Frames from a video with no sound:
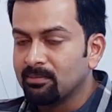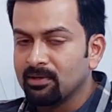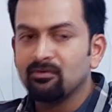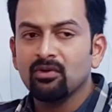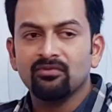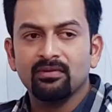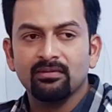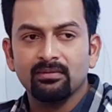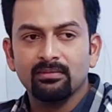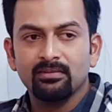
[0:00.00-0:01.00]
a preview of
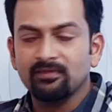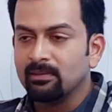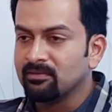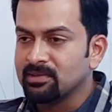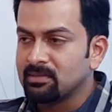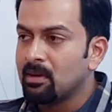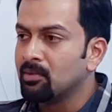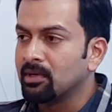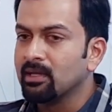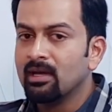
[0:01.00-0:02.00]
a film of Mister
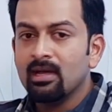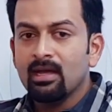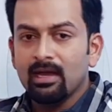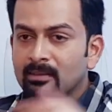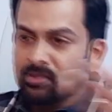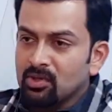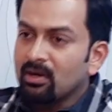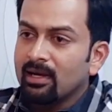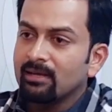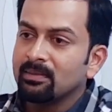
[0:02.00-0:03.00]
Mammootty, and I'm sure
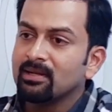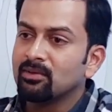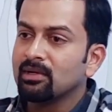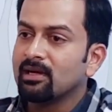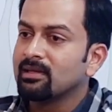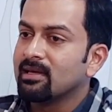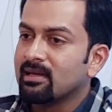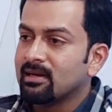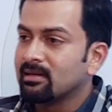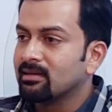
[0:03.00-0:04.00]
I'll meet Dulquer
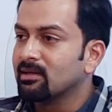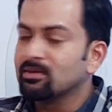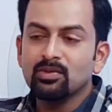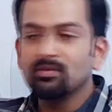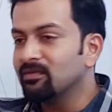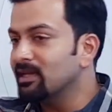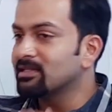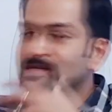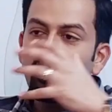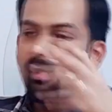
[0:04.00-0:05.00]
there, and you know, so
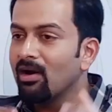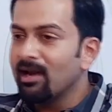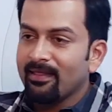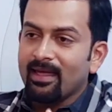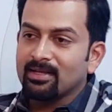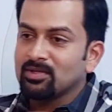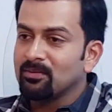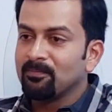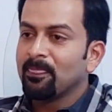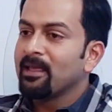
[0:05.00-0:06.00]
it's all like it's that.
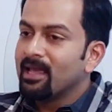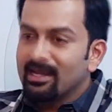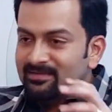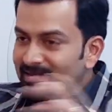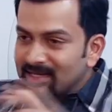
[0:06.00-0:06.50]
All, so yeah. It's very